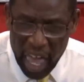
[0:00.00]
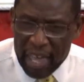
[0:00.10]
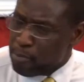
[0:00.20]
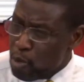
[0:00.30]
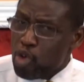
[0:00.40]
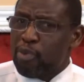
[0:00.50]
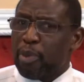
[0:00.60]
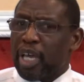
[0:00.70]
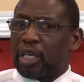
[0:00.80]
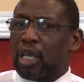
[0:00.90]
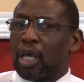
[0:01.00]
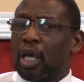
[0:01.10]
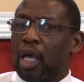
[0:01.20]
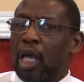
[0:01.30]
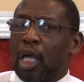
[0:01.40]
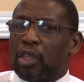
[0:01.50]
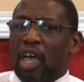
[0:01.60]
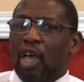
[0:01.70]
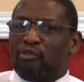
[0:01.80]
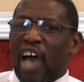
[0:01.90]
a movement
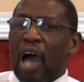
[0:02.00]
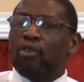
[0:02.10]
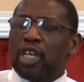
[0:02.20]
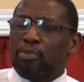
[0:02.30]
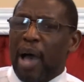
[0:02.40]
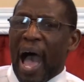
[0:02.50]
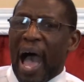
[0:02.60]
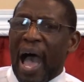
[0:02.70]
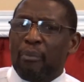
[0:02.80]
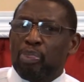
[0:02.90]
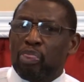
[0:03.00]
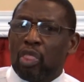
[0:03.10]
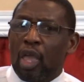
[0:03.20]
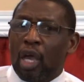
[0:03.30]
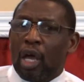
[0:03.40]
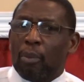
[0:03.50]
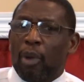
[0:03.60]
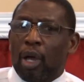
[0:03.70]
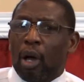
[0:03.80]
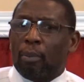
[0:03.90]
that founded by
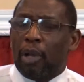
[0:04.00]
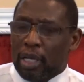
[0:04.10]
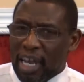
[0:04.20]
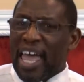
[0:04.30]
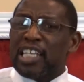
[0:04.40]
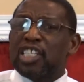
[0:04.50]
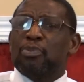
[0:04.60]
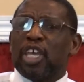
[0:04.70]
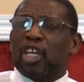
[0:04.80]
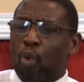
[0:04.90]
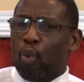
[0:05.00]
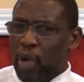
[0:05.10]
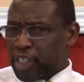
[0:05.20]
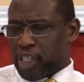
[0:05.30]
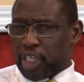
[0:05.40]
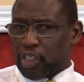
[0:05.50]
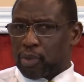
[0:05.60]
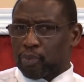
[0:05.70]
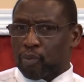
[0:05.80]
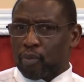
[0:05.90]
Um, um, lesbian
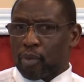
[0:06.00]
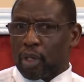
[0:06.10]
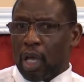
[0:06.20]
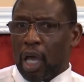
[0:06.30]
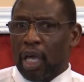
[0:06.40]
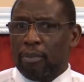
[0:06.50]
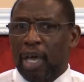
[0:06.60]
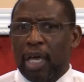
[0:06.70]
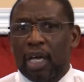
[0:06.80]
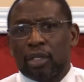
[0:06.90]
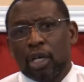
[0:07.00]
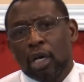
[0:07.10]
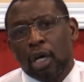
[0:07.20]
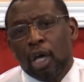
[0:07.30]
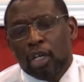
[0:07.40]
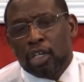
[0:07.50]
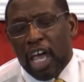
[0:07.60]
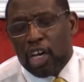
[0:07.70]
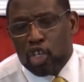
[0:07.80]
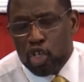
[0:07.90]
witches. That's right. Amen.
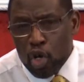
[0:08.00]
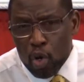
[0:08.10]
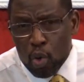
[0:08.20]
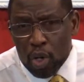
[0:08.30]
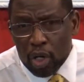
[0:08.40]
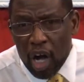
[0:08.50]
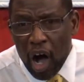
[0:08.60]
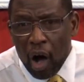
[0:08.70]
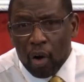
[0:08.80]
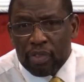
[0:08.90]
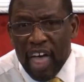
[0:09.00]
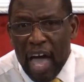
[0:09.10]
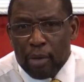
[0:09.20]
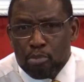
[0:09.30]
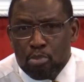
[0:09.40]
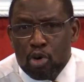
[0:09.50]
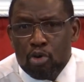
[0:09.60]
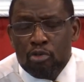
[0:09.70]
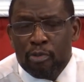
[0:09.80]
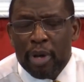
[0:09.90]
That you will call that
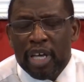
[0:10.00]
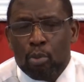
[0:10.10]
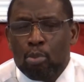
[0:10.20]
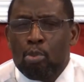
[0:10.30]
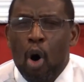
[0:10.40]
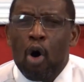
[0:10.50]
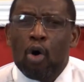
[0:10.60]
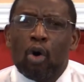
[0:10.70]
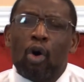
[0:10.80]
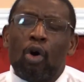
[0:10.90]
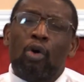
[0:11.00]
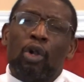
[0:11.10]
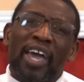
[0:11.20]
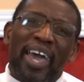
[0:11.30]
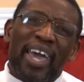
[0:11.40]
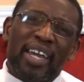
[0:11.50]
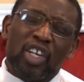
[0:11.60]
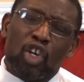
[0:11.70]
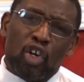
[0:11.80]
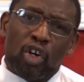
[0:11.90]
movement moral
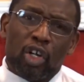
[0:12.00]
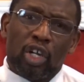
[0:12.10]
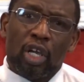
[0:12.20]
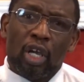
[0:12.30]
and good.